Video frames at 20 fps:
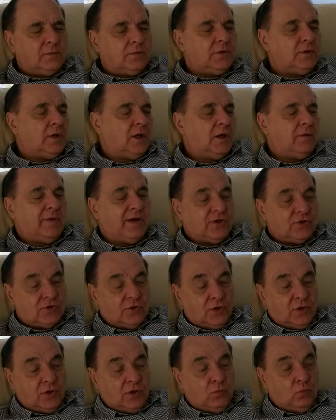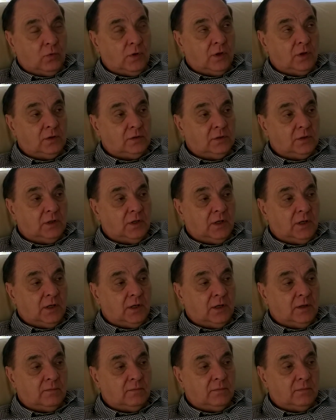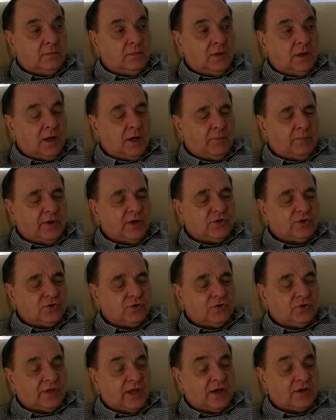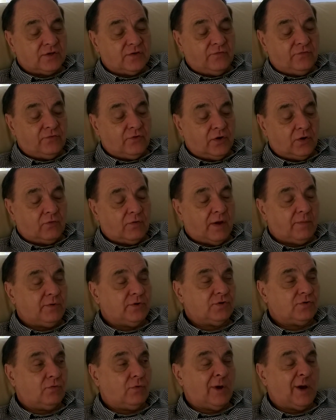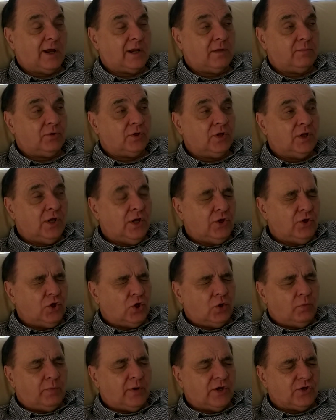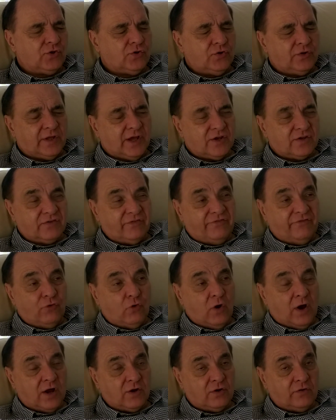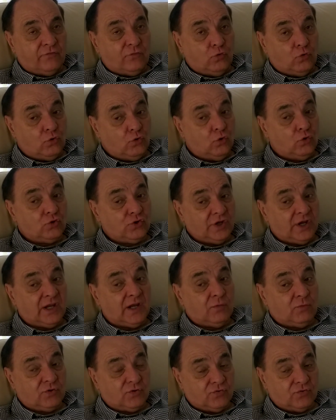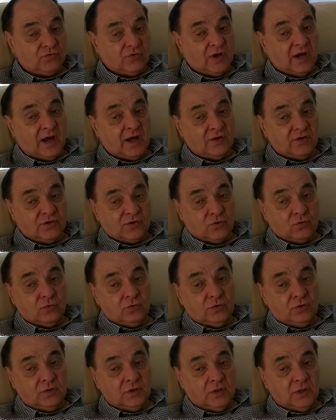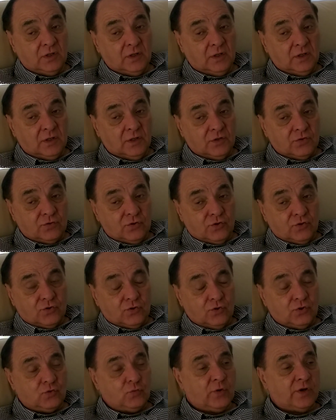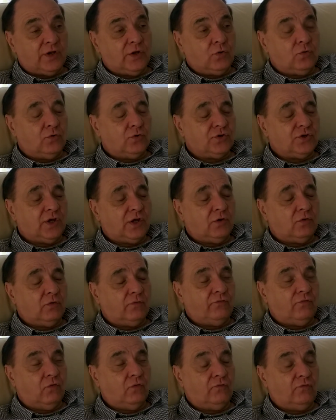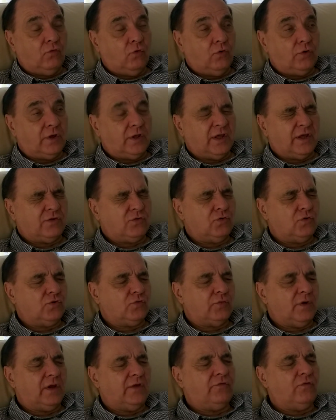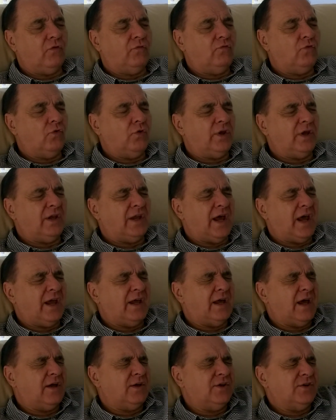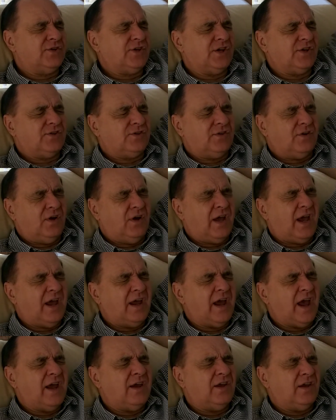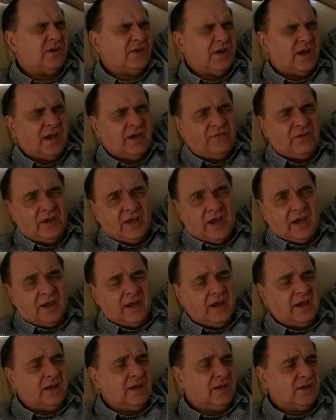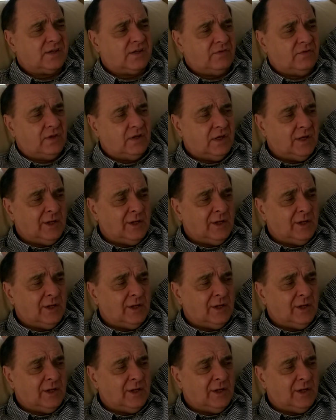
Yeah, but uh, well, uh, I paid two thousand for a crappy Torana, but you got pay two thousand four hundred for Cortina, which was regarded as good. Two, oh. Ah. 220 Cortina or 440, uh, 220, 440 and eight, uh, six, uh, 80, I think 80 or something.